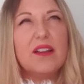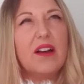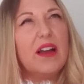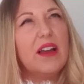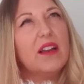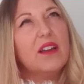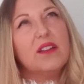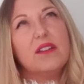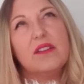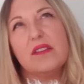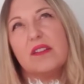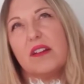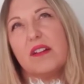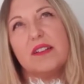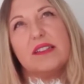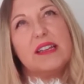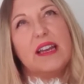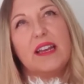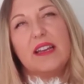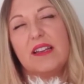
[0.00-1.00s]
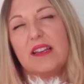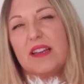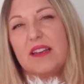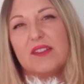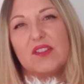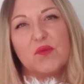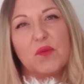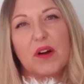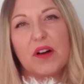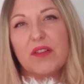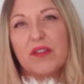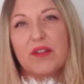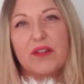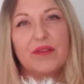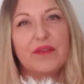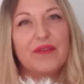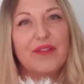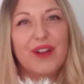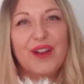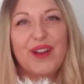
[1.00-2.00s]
like 13 years worth of